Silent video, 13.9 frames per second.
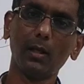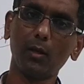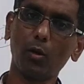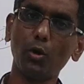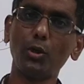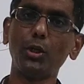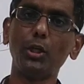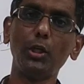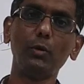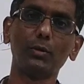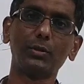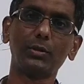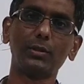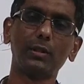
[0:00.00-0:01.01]

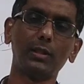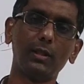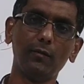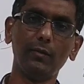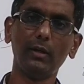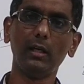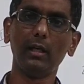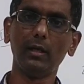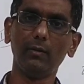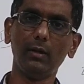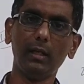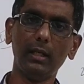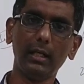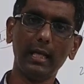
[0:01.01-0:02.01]
Continuous. We
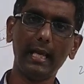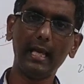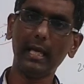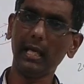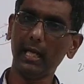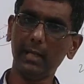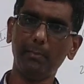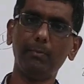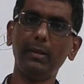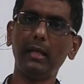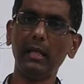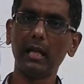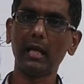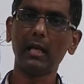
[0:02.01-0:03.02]
learn A and
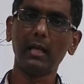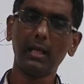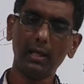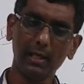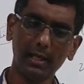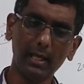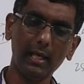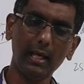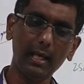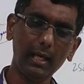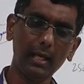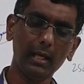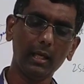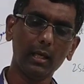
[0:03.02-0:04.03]
B.
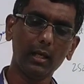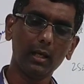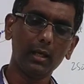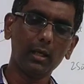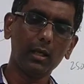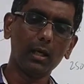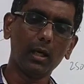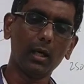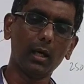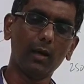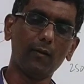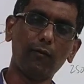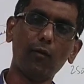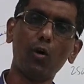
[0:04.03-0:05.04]
A,
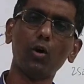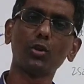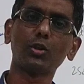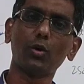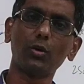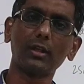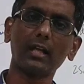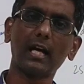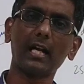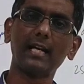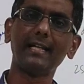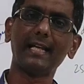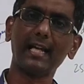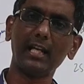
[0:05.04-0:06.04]
force on
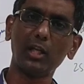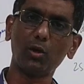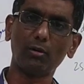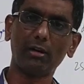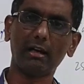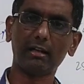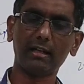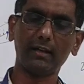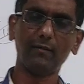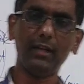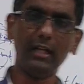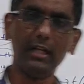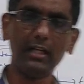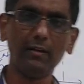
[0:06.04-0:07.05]
current carrying conductor. We
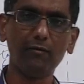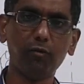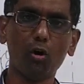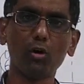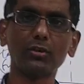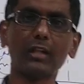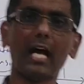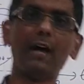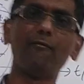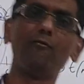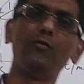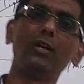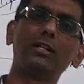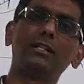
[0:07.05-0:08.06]
learn force
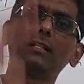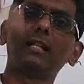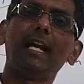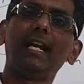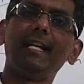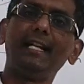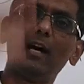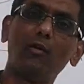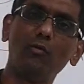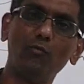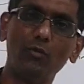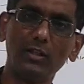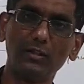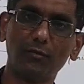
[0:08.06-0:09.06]
upwards and
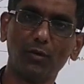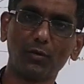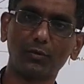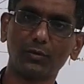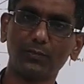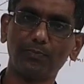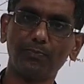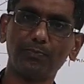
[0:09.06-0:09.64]
downwards force.